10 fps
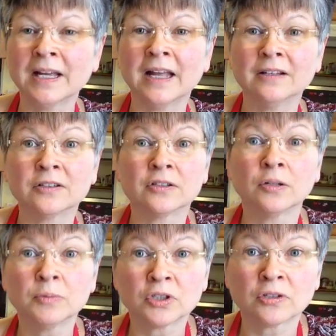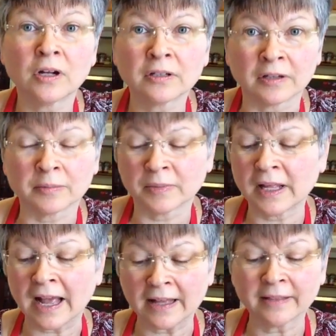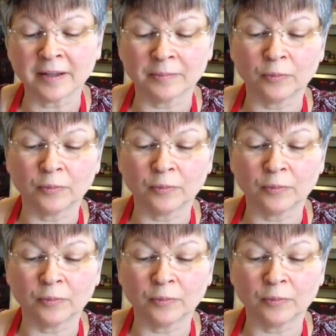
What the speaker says: And there's so much salt on them